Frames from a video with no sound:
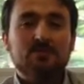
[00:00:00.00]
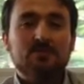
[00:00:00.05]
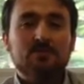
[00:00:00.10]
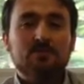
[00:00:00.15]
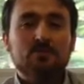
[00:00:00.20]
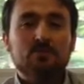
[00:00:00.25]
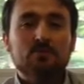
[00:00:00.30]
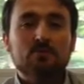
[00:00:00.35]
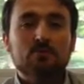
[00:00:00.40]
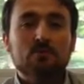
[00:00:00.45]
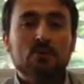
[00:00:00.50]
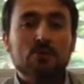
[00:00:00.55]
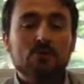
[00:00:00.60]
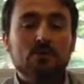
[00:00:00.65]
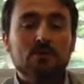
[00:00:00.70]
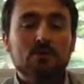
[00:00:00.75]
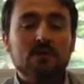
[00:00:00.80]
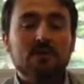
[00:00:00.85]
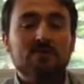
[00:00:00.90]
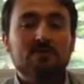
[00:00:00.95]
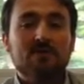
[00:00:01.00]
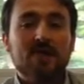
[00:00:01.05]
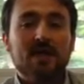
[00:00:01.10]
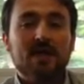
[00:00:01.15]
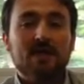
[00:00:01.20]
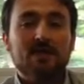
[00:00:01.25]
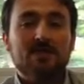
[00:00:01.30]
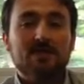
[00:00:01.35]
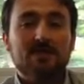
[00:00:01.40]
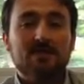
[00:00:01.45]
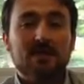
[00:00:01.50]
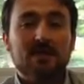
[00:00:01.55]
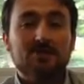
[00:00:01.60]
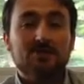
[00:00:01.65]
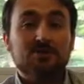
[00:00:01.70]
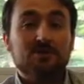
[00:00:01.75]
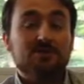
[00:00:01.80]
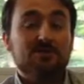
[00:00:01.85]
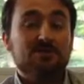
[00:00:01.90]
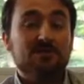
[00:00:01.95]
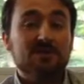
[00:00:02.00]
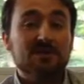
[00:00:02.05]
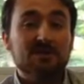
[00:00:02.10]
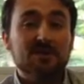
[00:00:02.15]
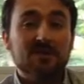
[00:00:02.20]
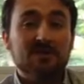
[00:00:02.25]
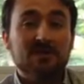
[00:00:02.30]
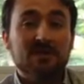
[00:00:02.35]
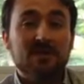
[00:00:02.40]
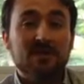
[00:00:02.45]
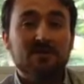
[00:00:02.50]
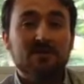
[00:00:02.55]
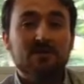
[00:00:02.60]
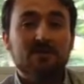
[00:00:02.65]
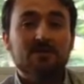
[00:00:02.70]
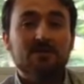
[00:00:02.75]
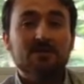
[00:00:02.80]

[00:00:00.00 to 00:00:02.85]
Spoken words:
the role of a discussion facilitator,